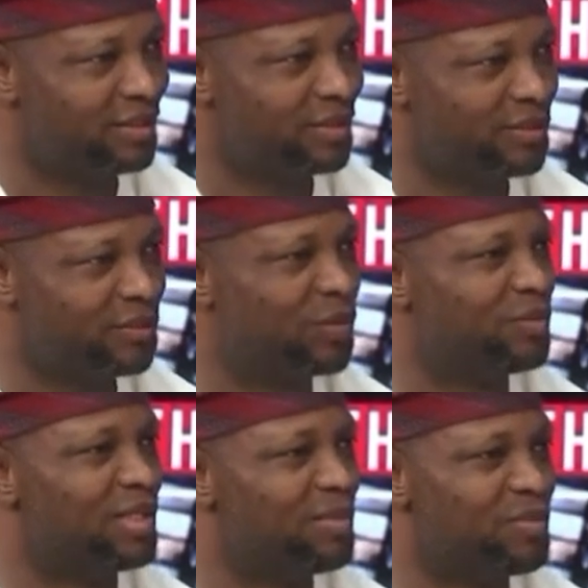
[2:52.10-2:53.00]

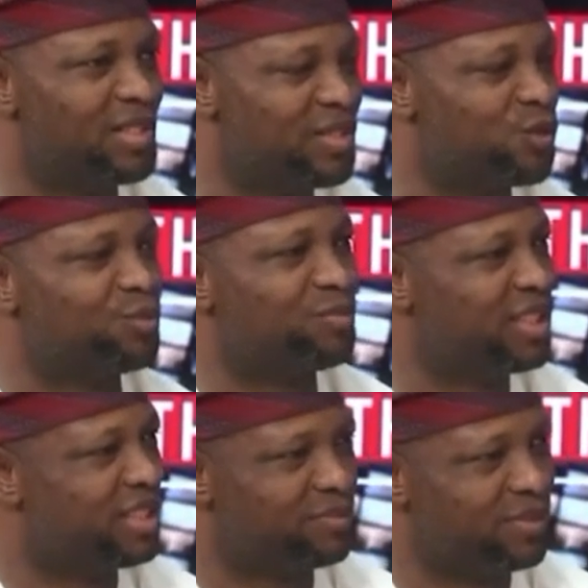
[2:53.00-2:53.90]
from APC to
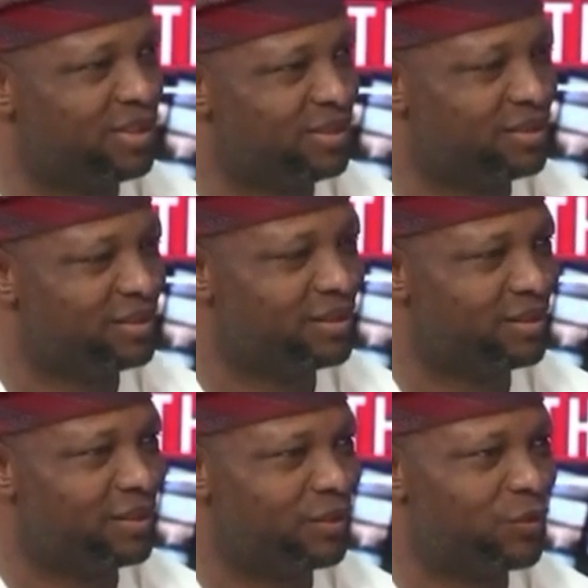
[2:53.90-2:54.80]
PDP,
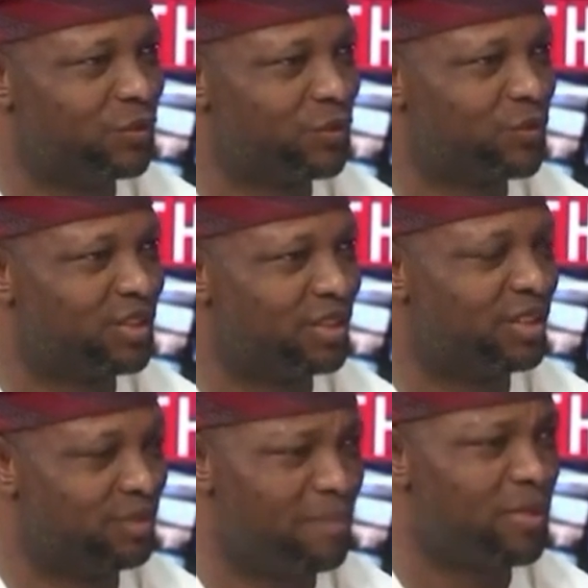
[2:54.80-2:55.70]
you know, to say,
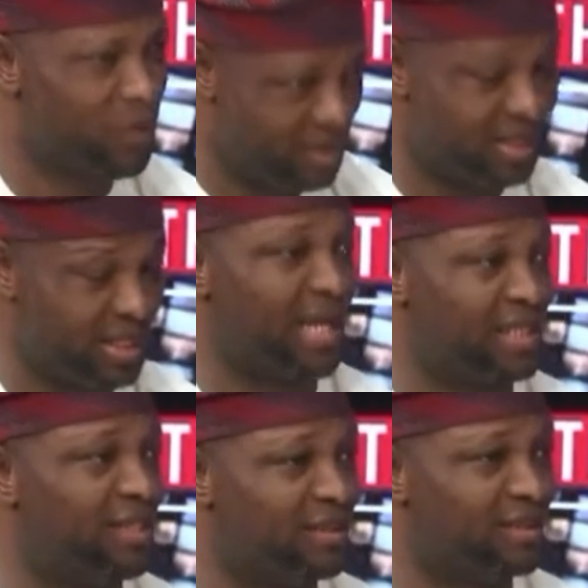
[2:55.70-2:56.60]
ah, because it's a
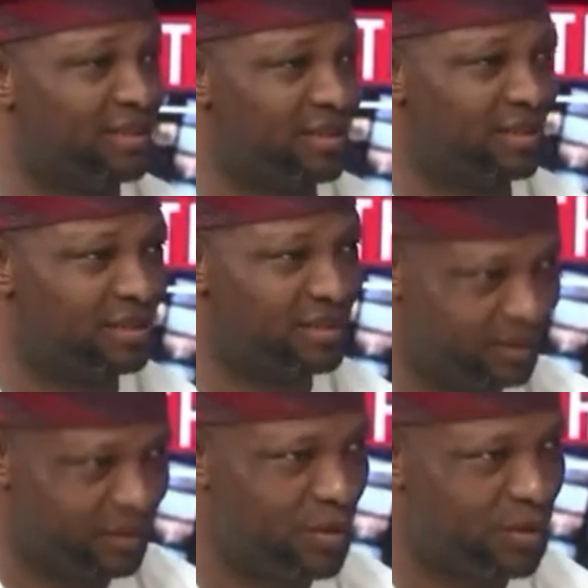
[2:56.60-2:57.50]
cartel, it's
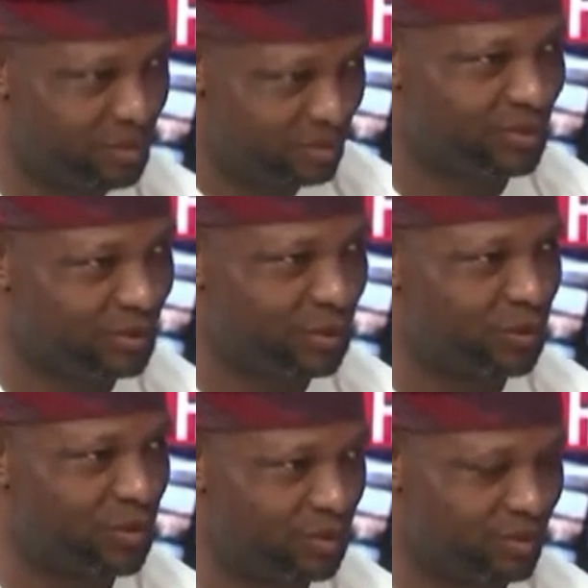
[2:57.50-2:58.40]
all, you
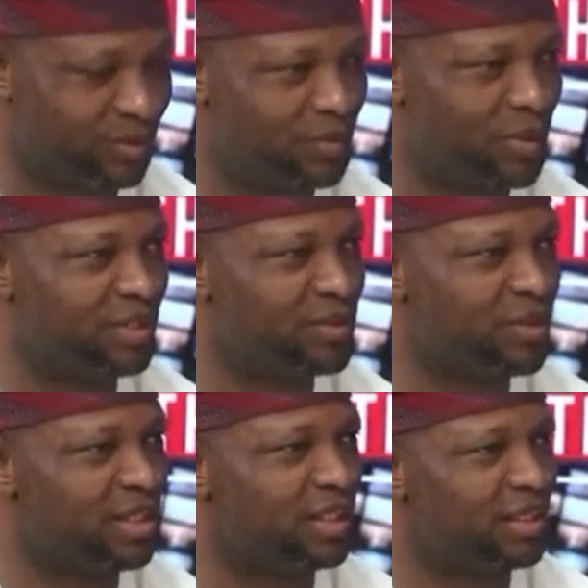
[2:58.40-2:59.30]
know, working
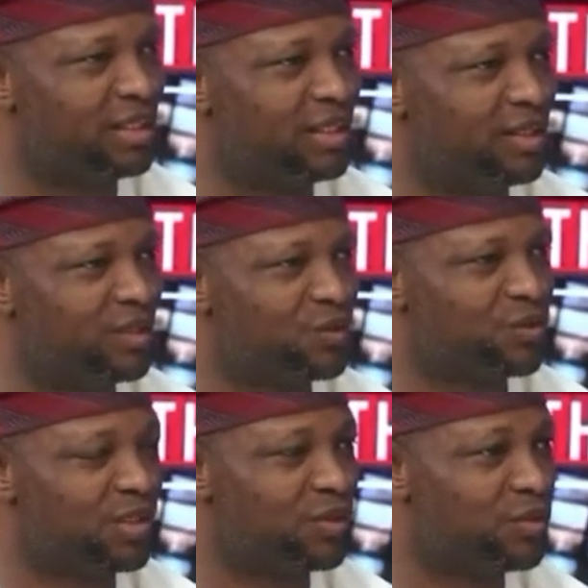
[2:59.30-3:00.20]
together, to
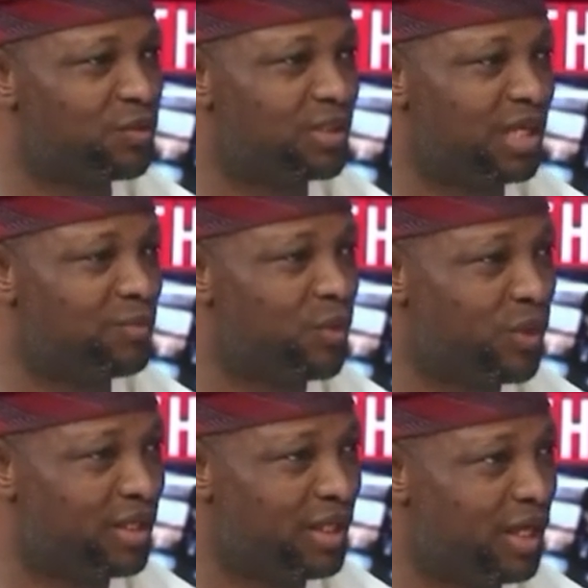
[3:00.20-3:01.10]
say, you know what, that
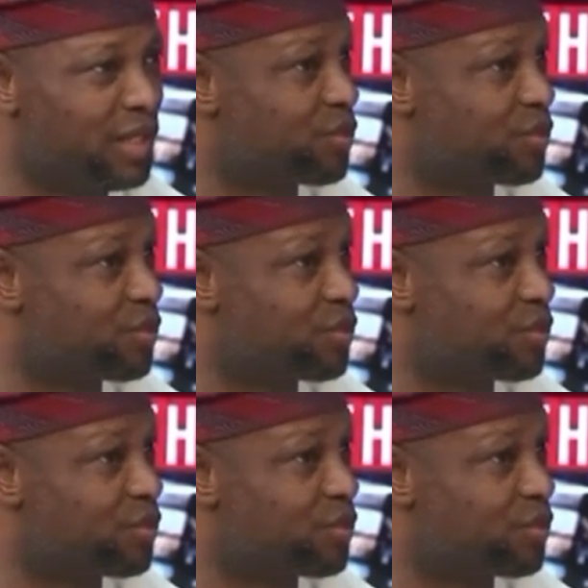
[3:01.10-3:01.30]
boy has to